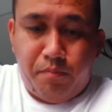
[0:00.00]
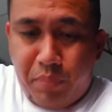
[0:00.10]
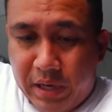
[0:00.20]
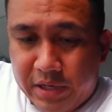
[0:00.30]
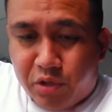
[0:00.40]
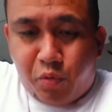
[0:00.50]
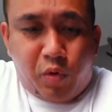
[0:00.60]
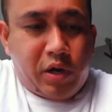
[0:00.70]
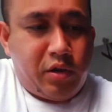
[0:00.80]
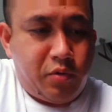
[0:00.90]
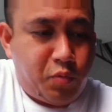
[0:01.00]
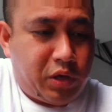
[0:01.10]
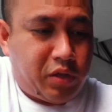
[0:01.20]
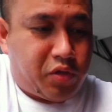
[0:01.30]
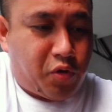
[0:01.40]
biggest one we
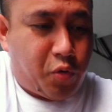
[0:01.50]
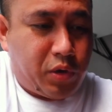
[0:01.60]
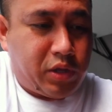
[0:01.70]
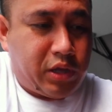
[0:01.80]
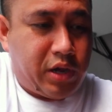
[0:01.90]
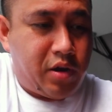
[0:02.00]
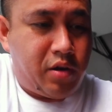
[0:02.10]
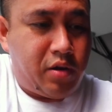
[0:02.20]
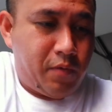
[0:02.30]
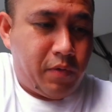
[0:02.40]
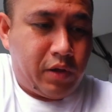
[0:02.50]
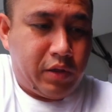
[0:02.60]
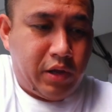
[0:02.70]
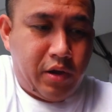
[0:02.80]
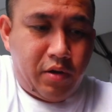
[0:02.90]
can throw in there, right
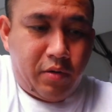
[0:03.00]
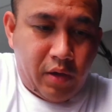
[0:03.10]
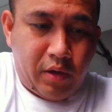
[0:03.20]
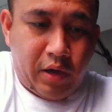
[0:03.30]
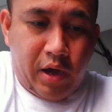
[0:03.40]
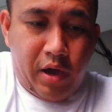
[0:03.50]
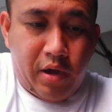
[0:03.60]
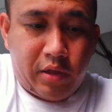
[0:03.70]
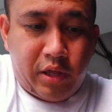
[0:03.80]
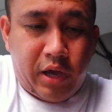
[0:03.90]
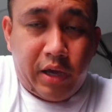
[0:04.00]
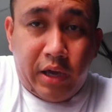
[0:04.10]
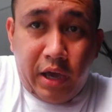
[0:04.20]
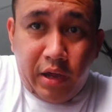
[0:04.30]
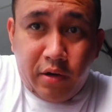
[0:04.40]
there. Yeah, I think I
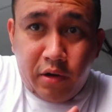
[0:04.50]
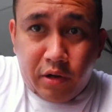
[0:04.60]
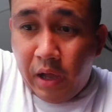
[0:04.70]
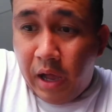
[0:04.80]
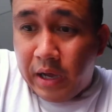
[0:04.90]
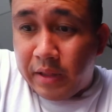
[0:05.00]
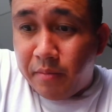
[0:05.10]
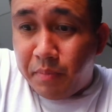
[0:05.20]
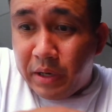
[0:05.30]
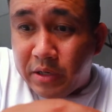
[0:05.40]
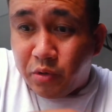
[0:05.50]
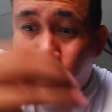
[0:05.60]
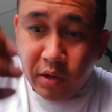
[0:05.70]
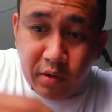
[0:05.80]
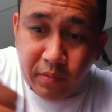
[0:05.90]
can. Look, I got the biggest
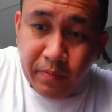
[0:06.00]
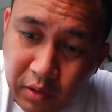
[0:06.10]
one,